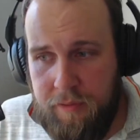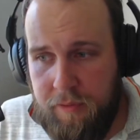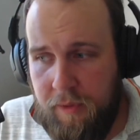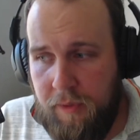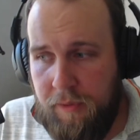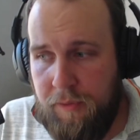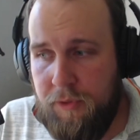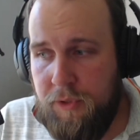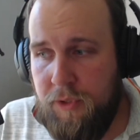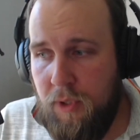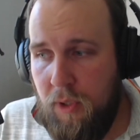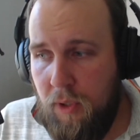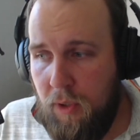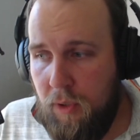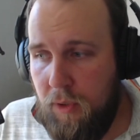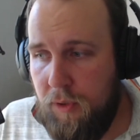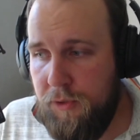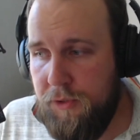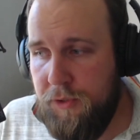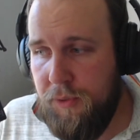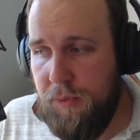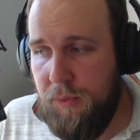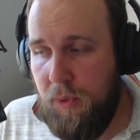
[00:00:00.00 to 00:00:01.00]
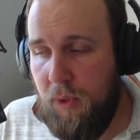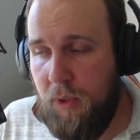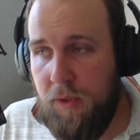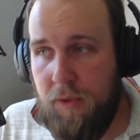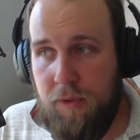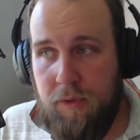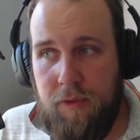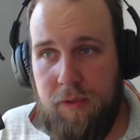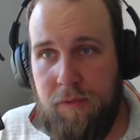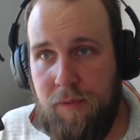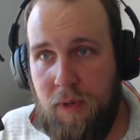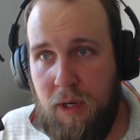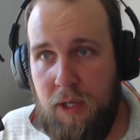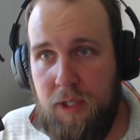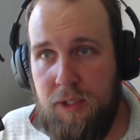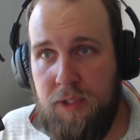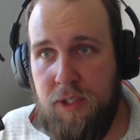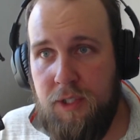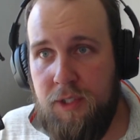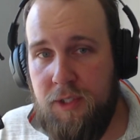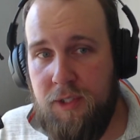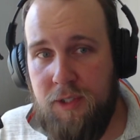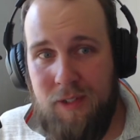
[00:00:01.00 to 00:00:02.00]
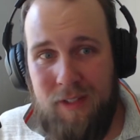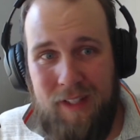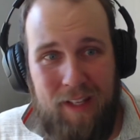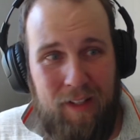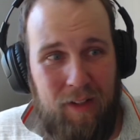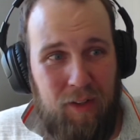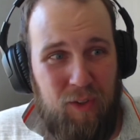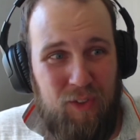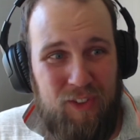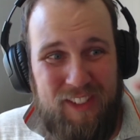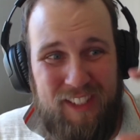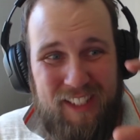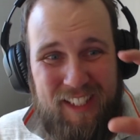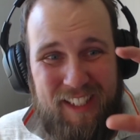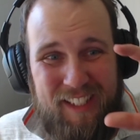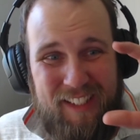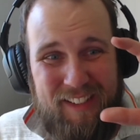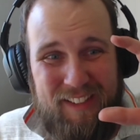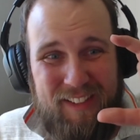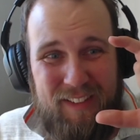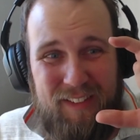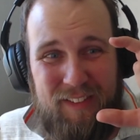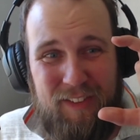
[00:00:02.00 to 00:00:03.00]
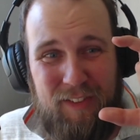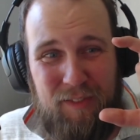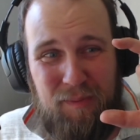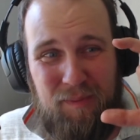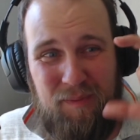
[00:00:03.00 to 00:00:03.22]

There is also other devices. They look like a